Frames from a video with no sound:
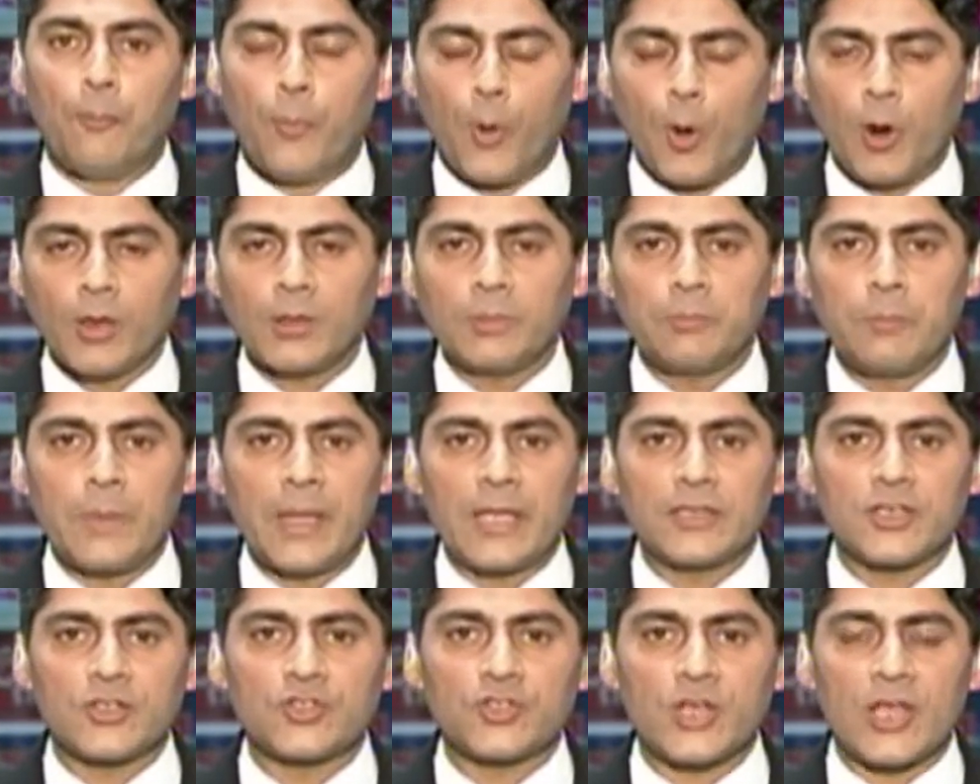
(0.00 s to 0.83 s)
both
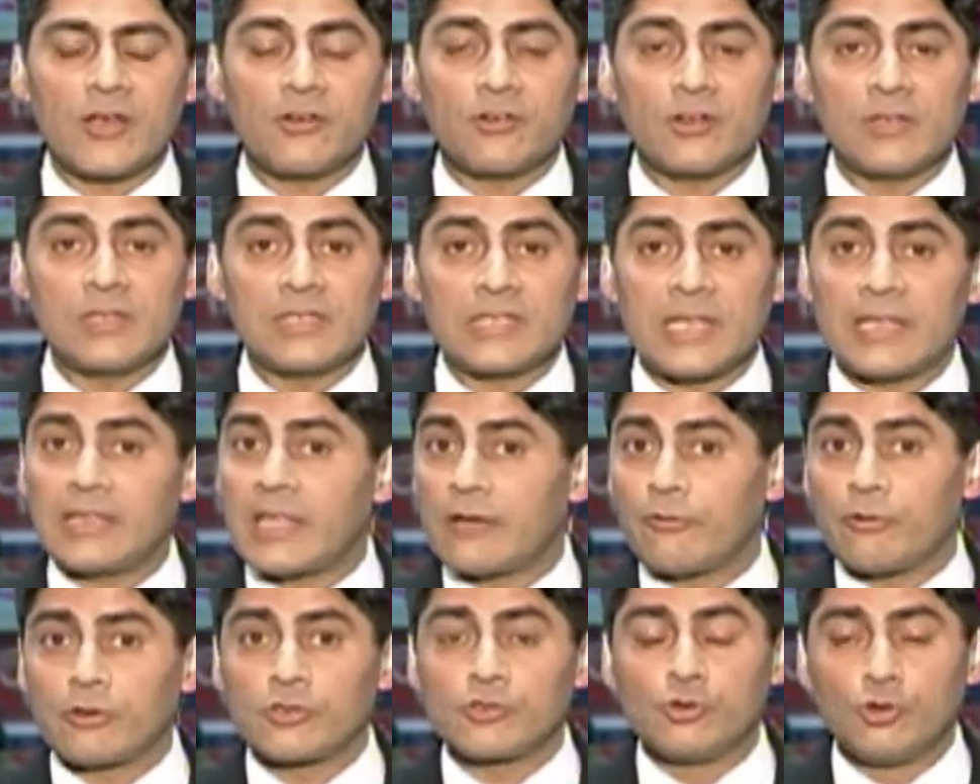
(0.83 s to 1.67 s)
major generals, and
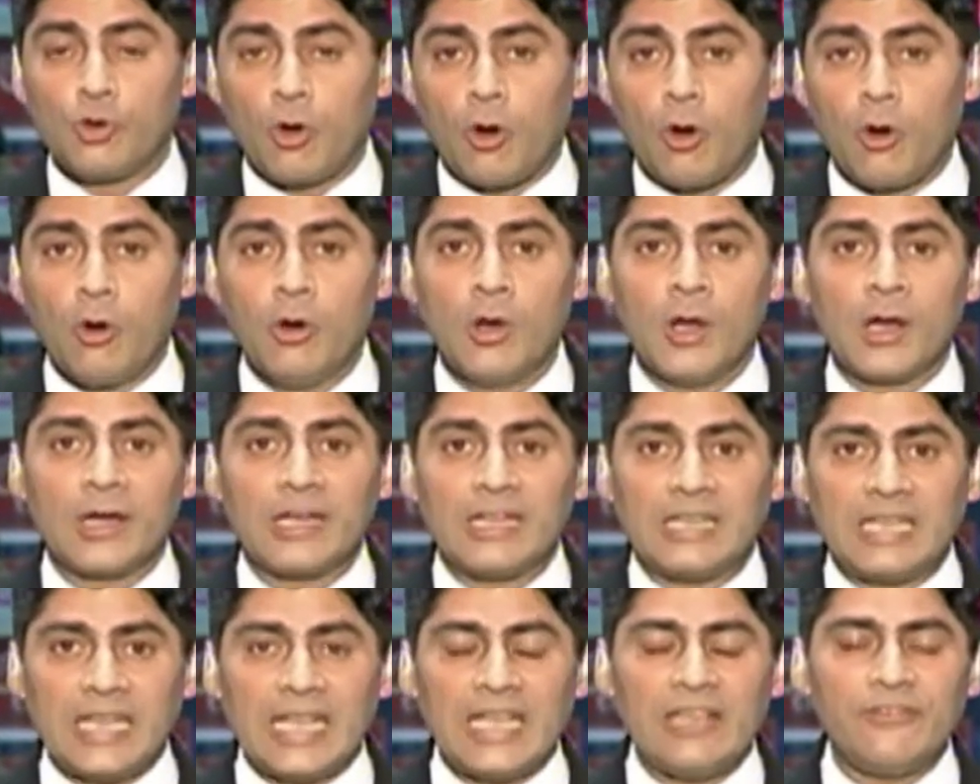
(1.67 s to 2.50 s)
there was no
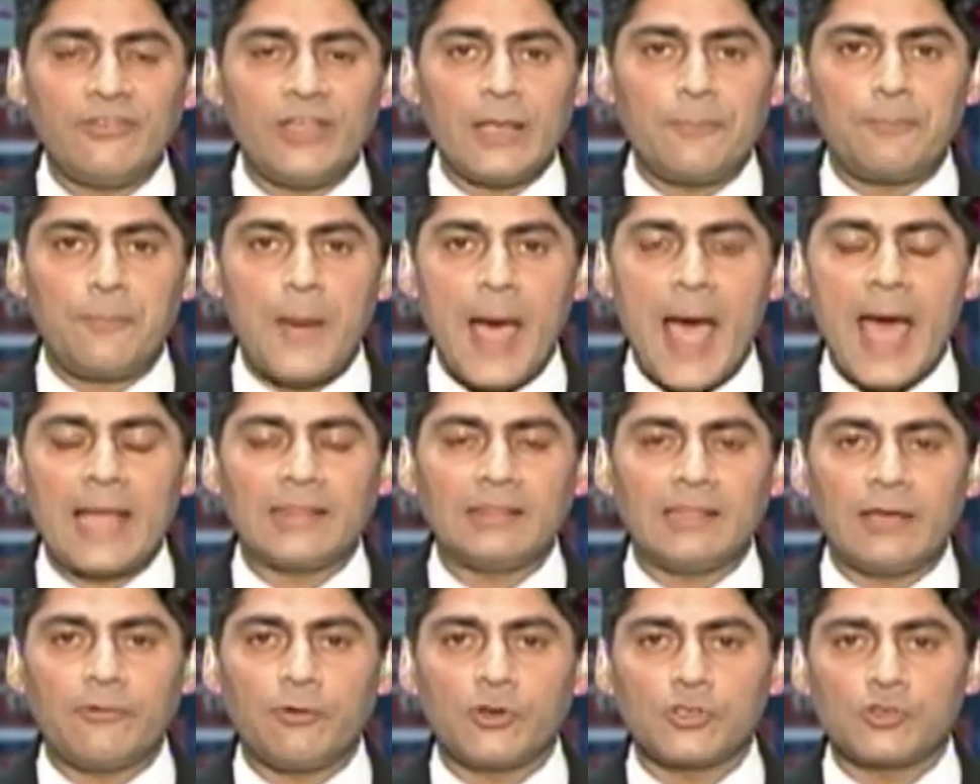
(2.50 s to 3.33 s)
DV
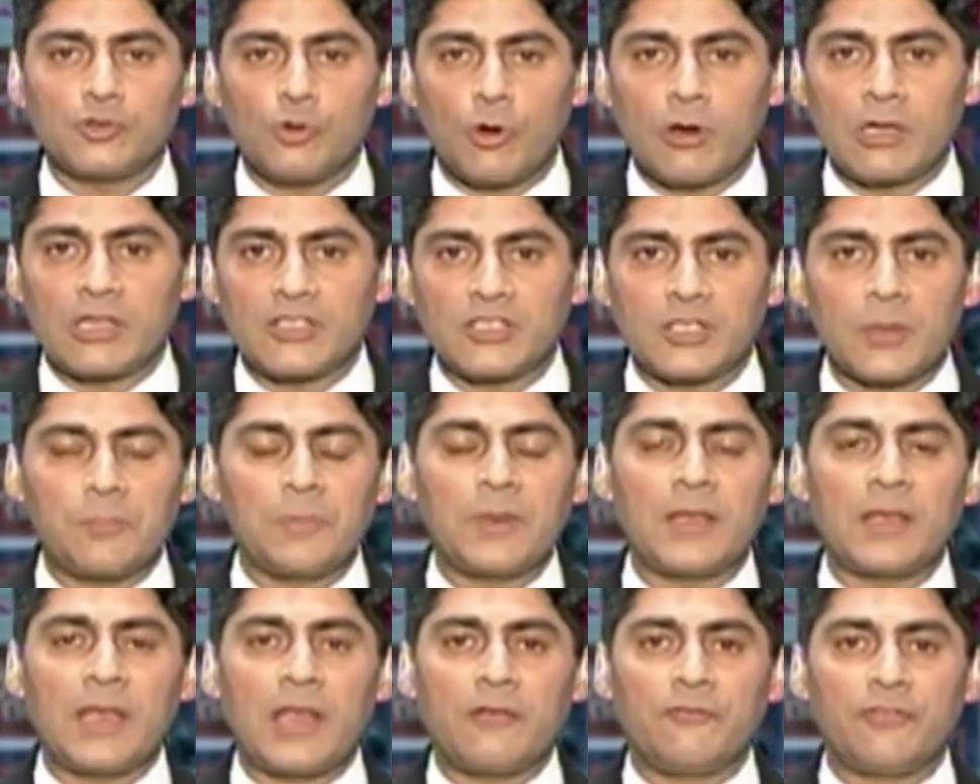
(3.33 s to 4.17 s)
ban, there was no
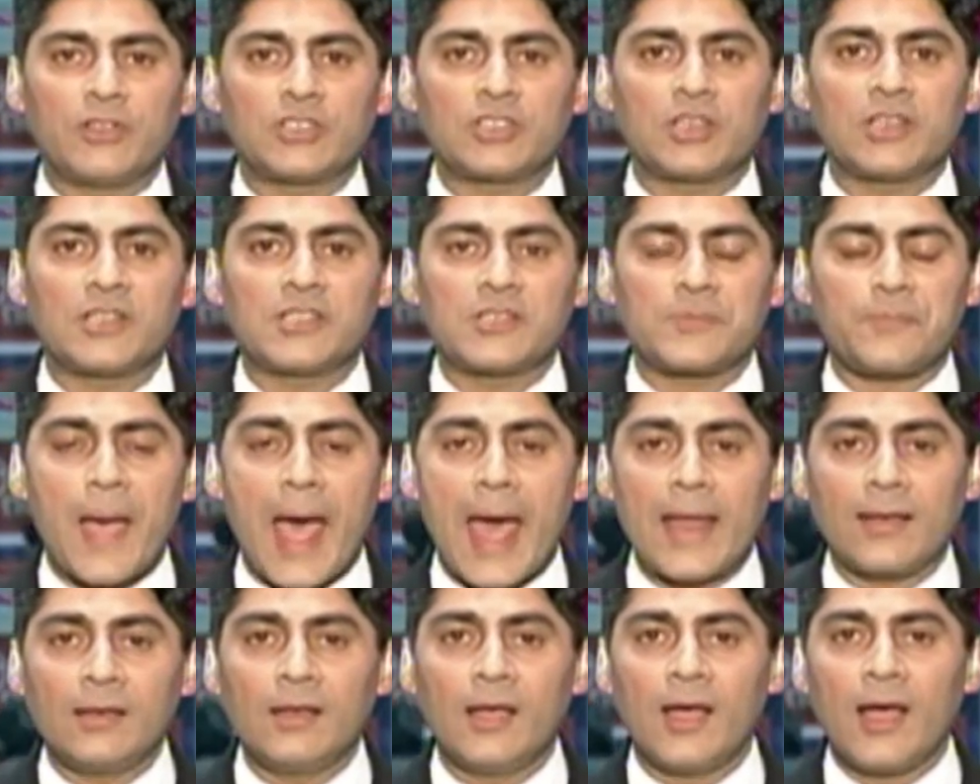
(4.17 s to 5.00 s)
discipline and vigilance
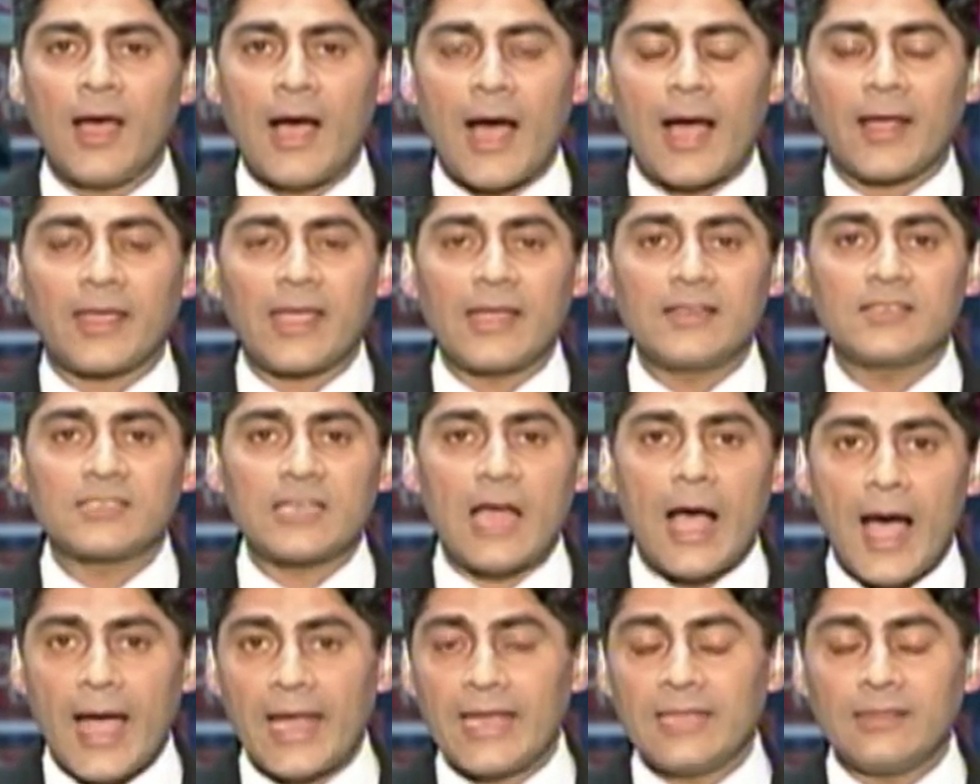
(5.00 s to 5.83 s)
ban
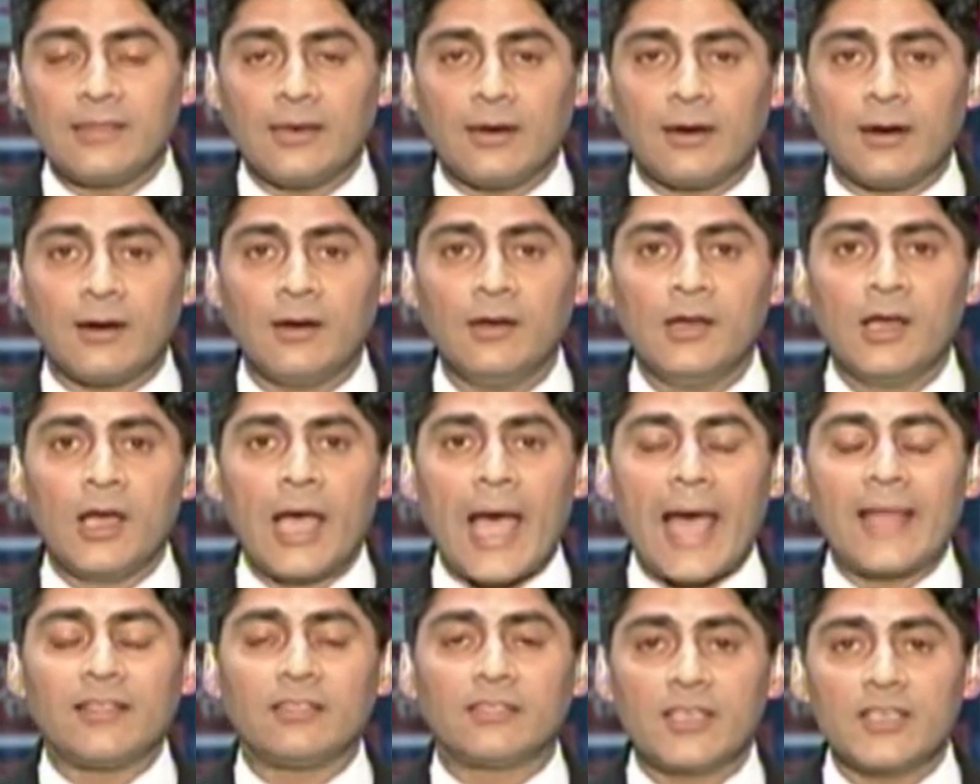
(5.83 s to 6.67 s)
against either.
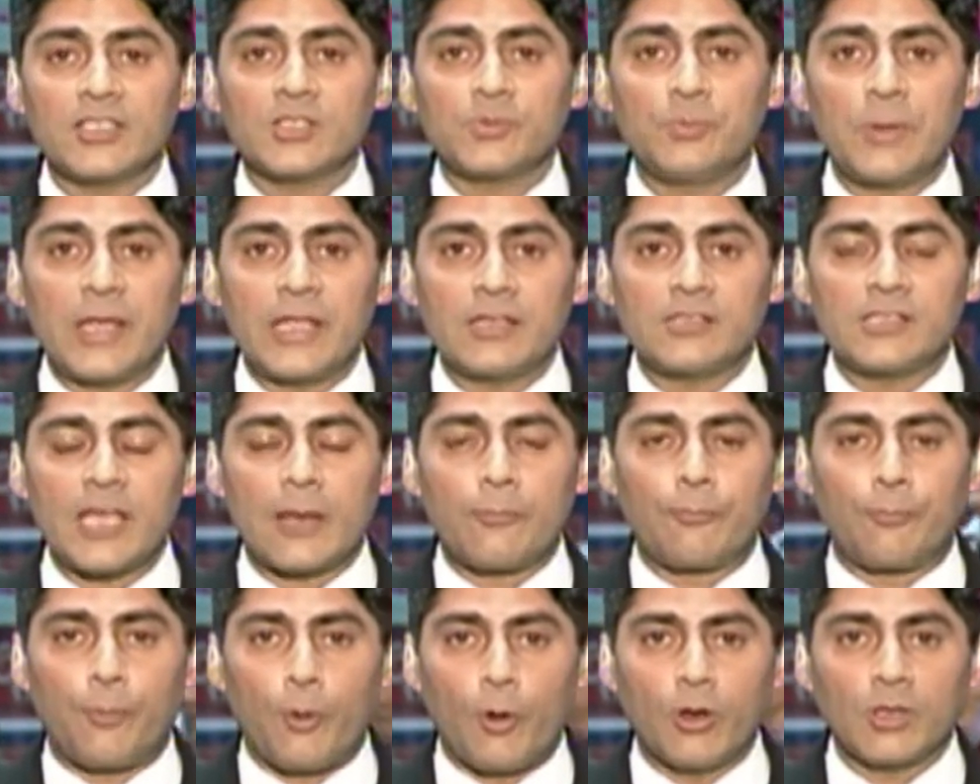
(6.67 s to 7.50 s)
And this means
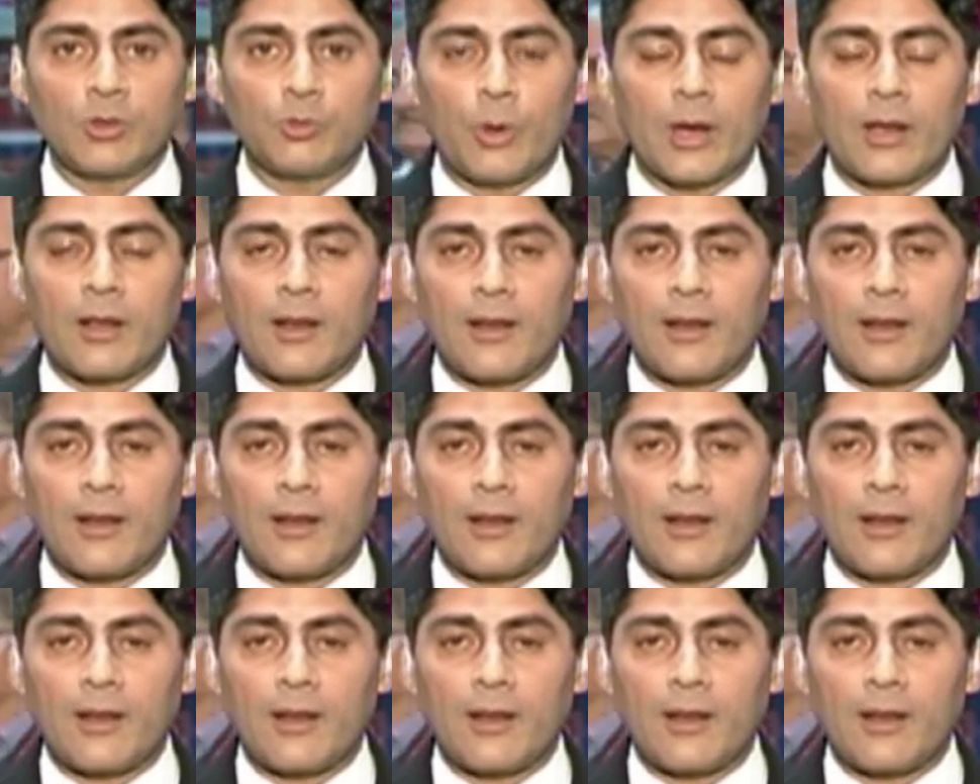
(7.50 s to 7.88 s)
that both were